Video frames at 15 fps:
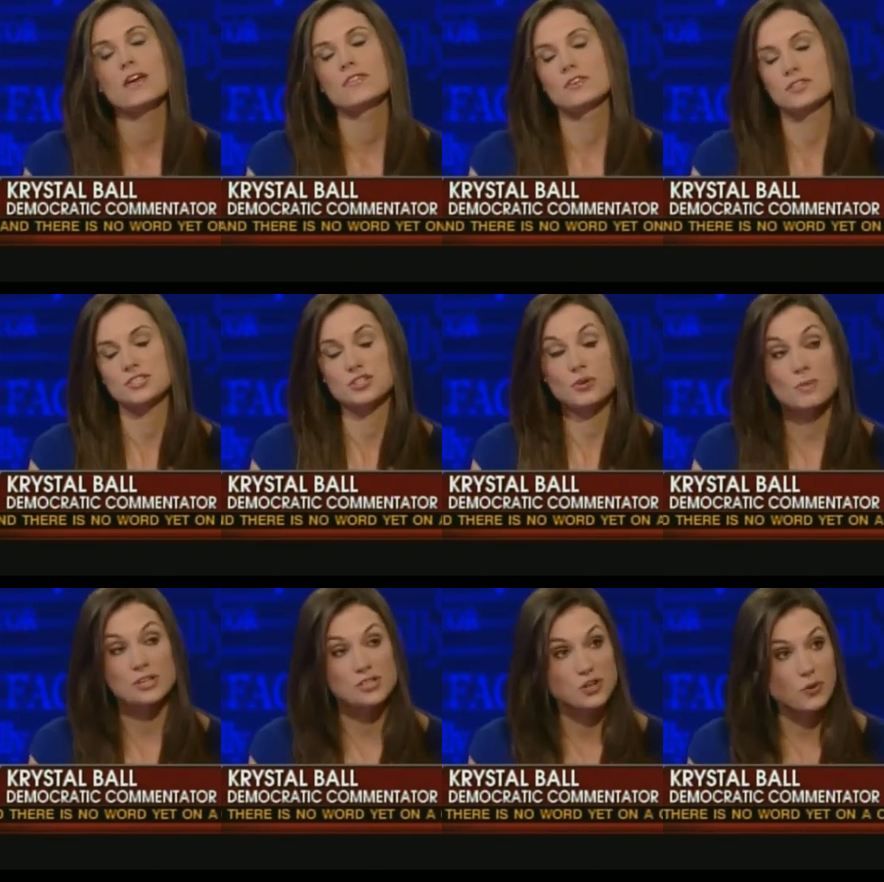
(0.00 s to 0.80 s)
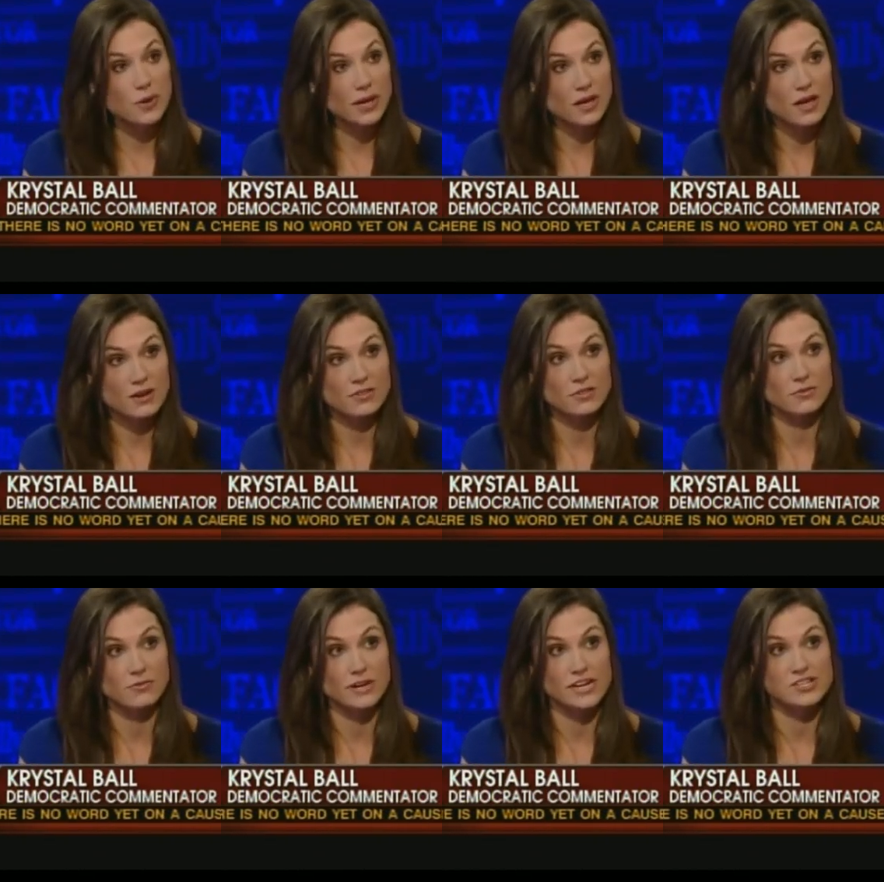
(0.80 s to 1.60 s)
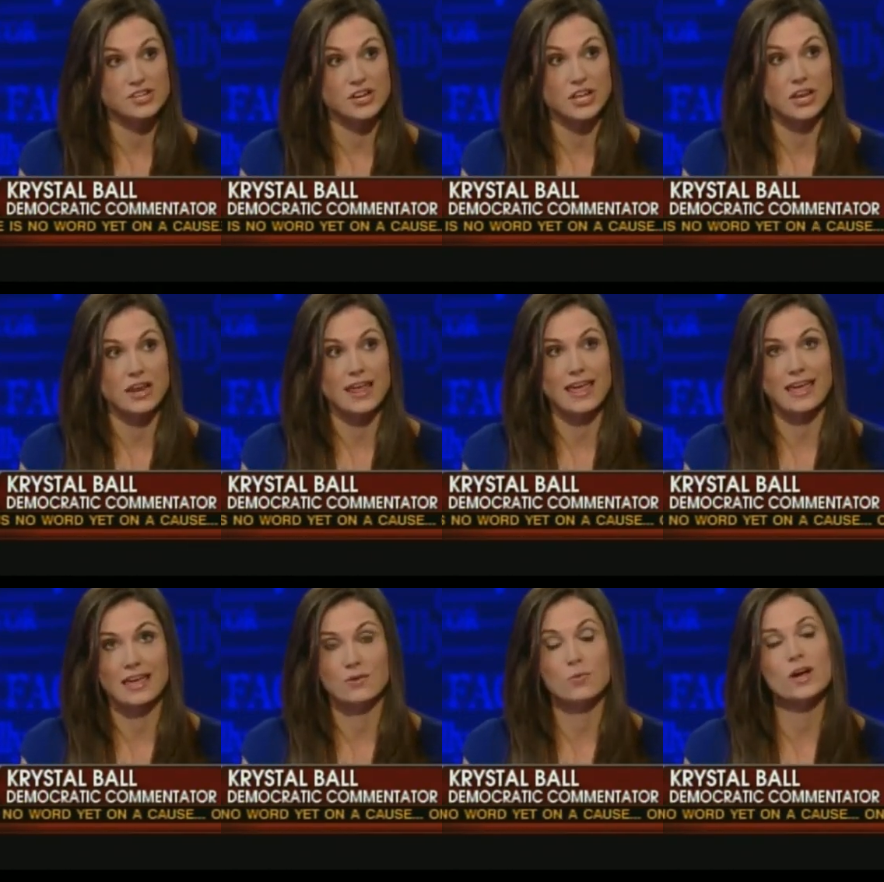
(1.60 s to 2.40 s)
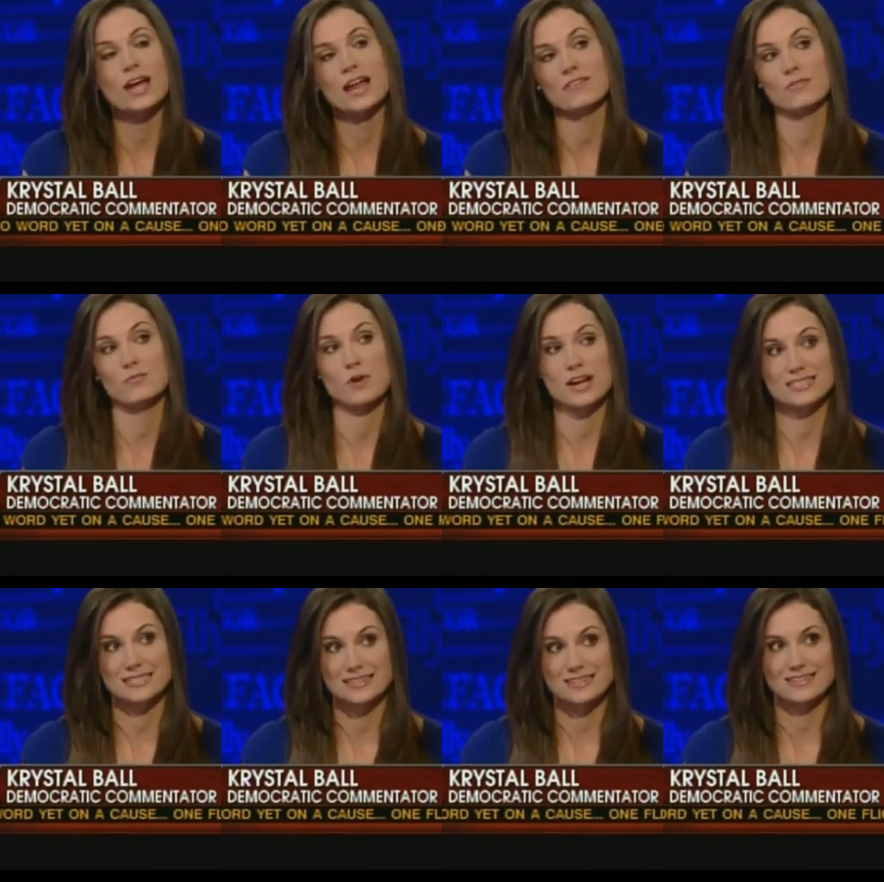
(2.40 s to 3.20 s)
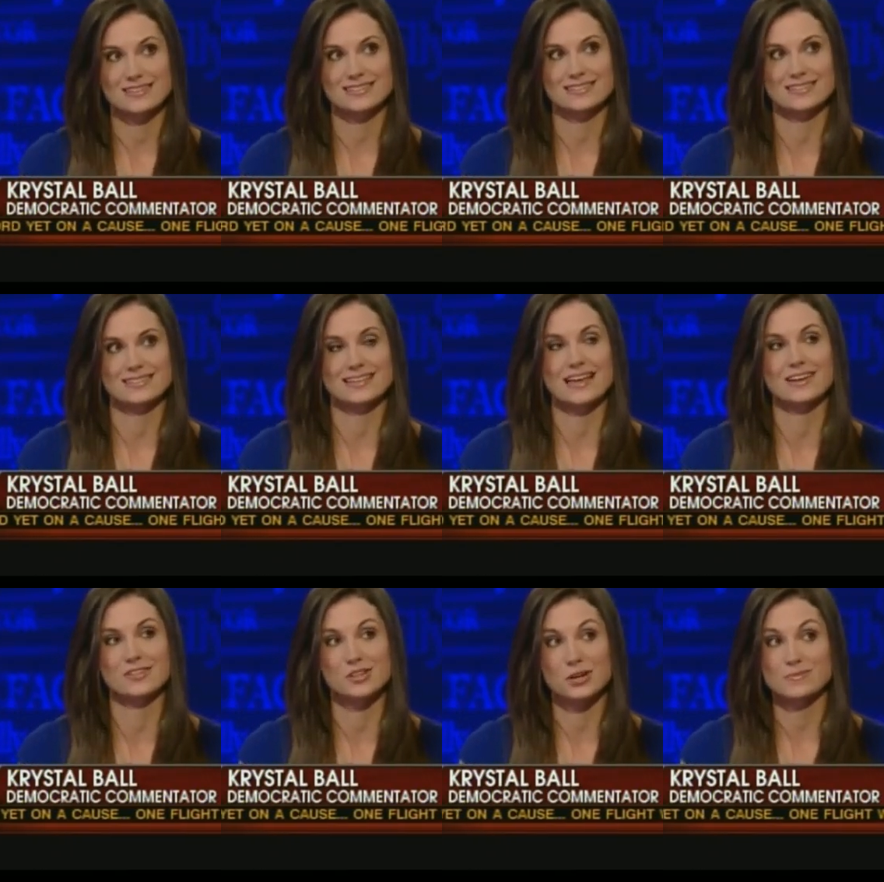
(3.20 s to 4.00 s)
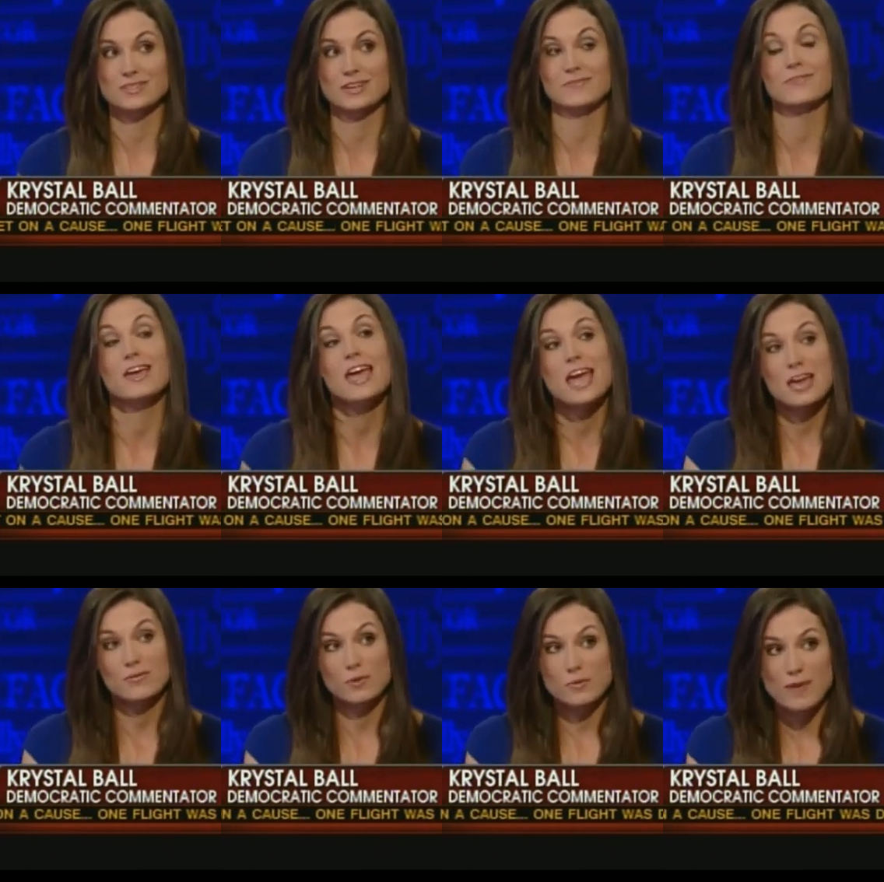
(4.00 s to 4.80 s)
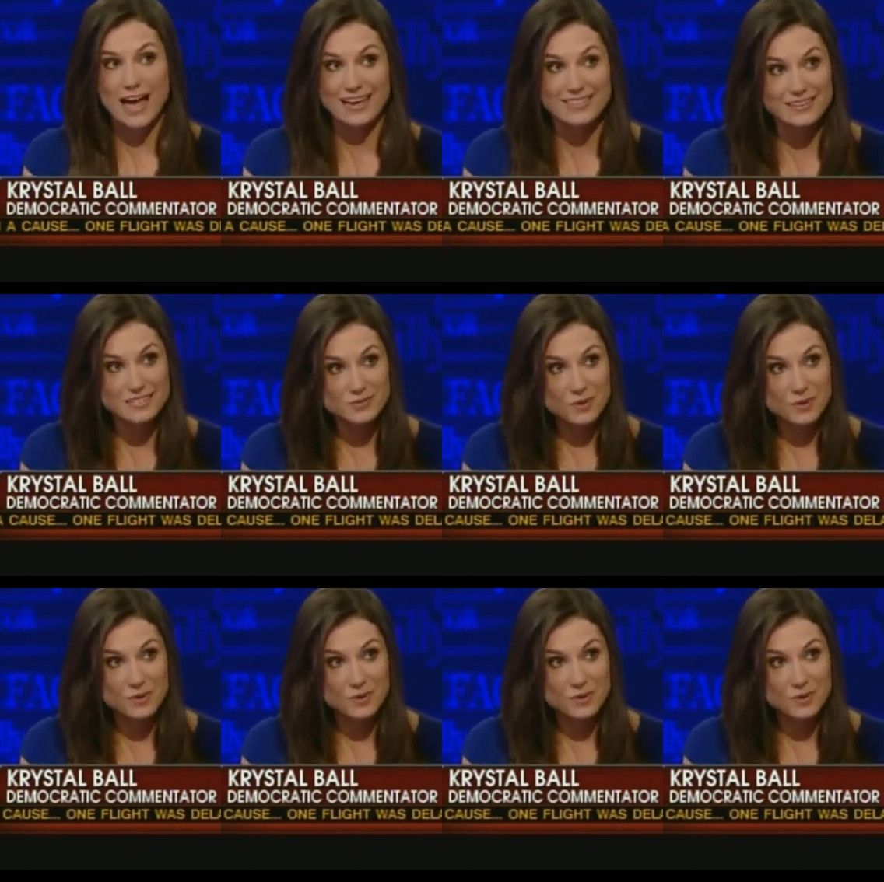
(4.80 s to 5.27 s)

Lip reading: There's so much going on in the region. And what kind of a precedent does this set in terms of if we back this